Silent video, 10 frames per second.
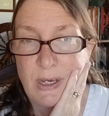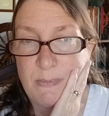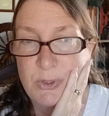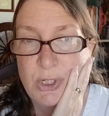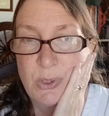
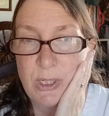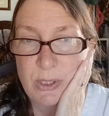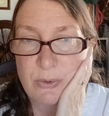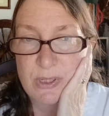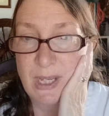Um, Judy
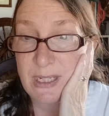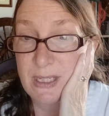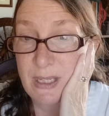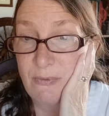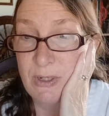used
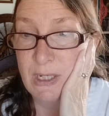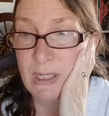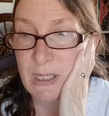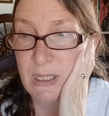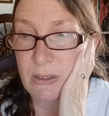size 7
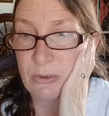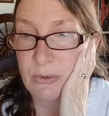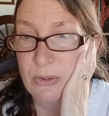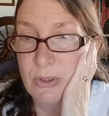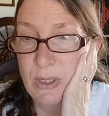knitting
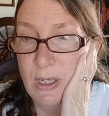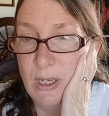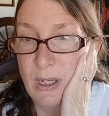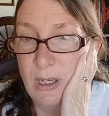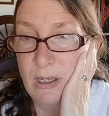needles
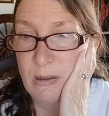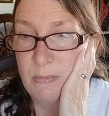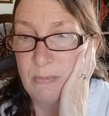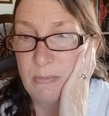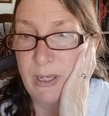
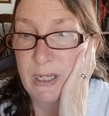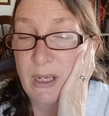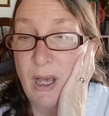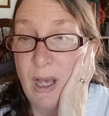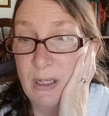um,
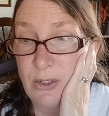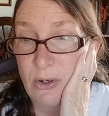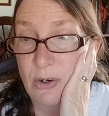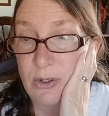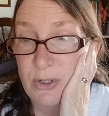and cotton
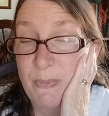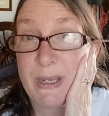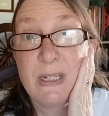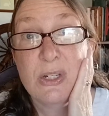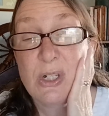yarn to
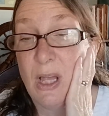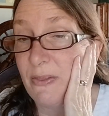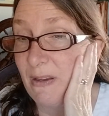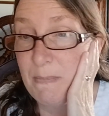make a dishcloth.